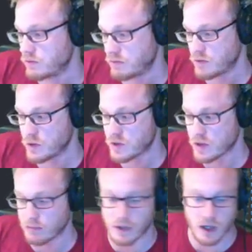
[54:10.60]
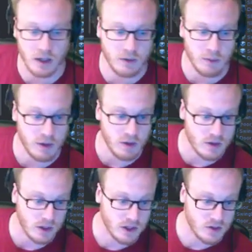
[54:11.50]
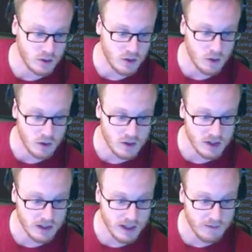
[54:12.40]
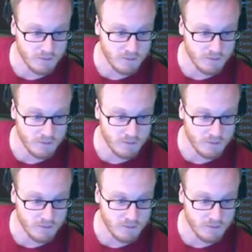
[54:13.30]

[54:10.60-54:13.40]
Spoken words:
do some kind of computer science or course in that.